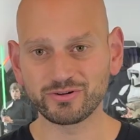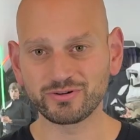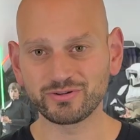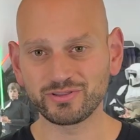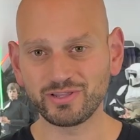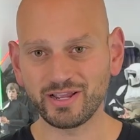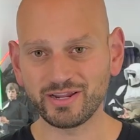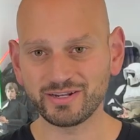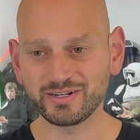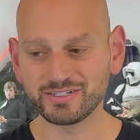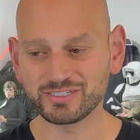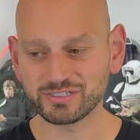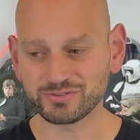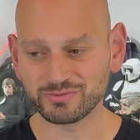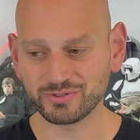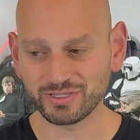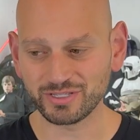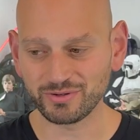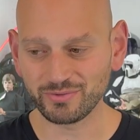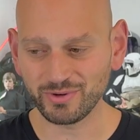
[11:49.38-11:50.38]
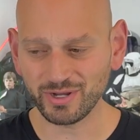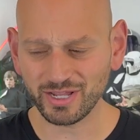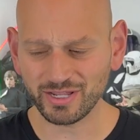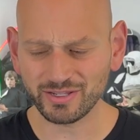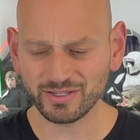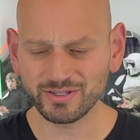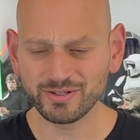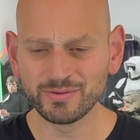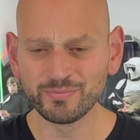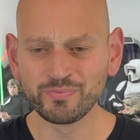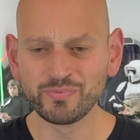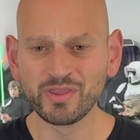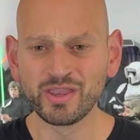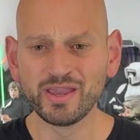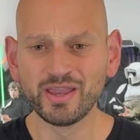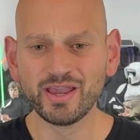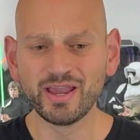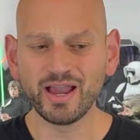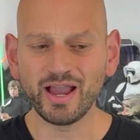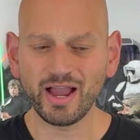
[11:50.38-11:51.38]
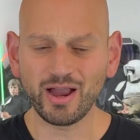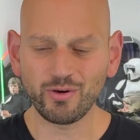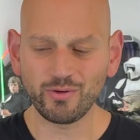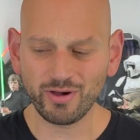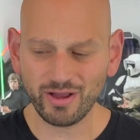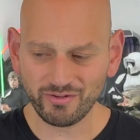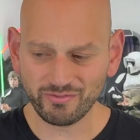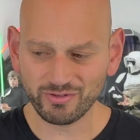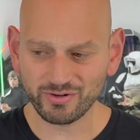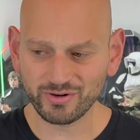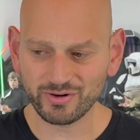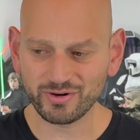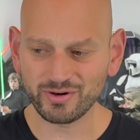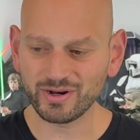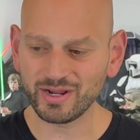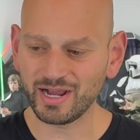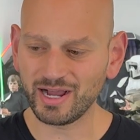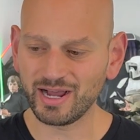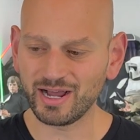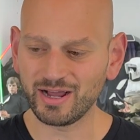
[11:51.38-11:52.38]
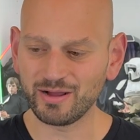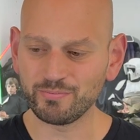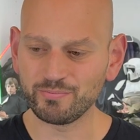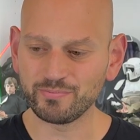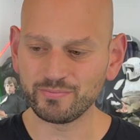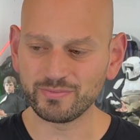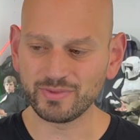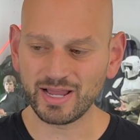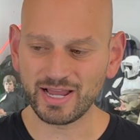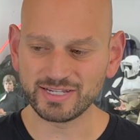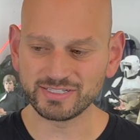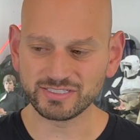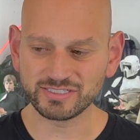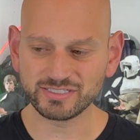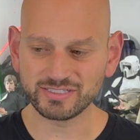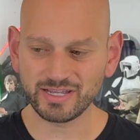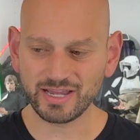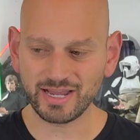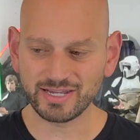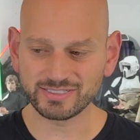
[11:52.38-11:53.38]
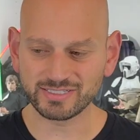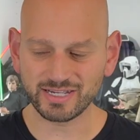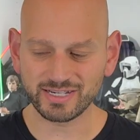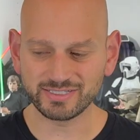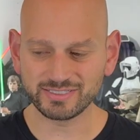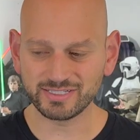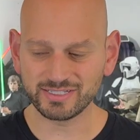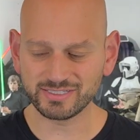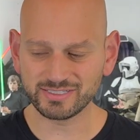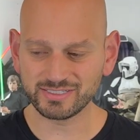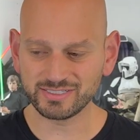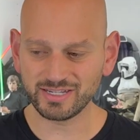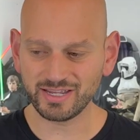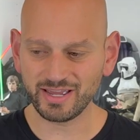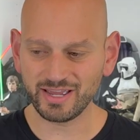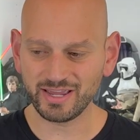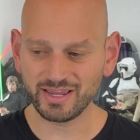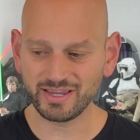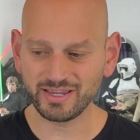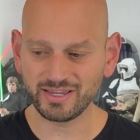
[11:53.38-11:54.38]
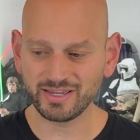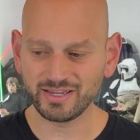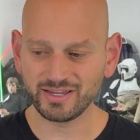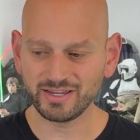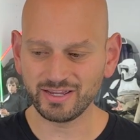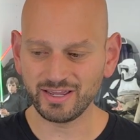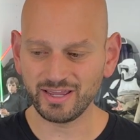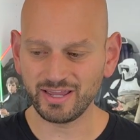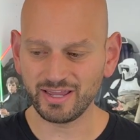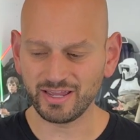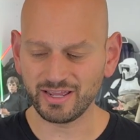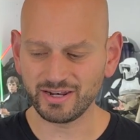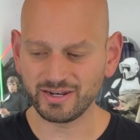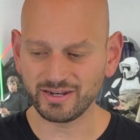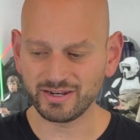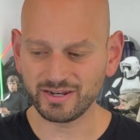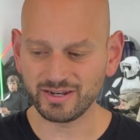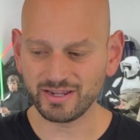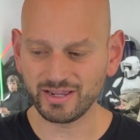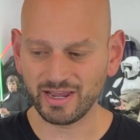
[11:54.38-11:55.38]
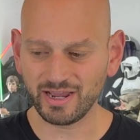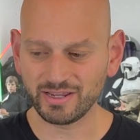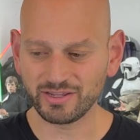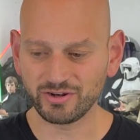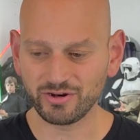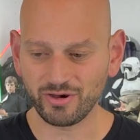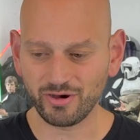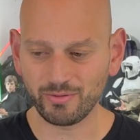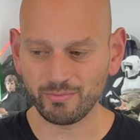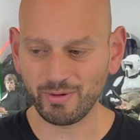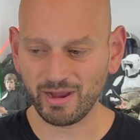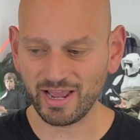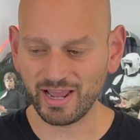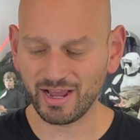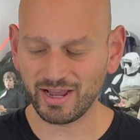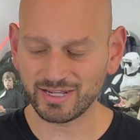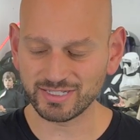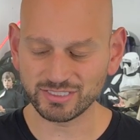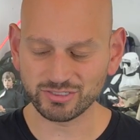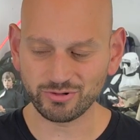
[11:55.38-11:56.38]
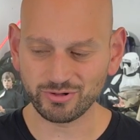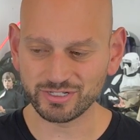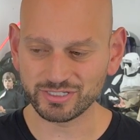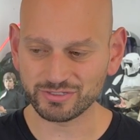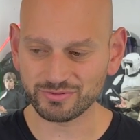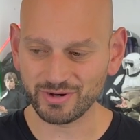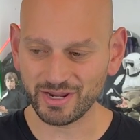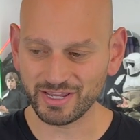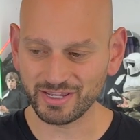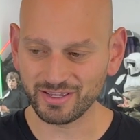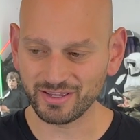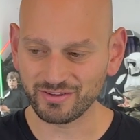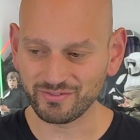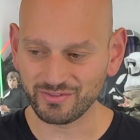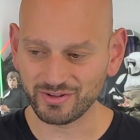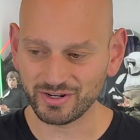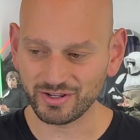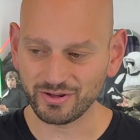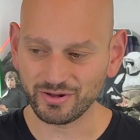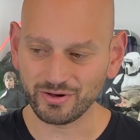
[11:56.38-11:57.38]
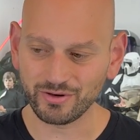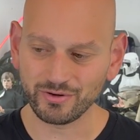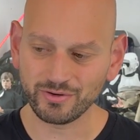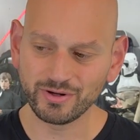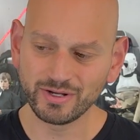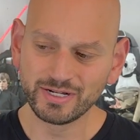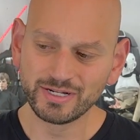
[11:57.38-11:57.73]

her likeness really well. However, as I did say in my Hot Toys ranking video,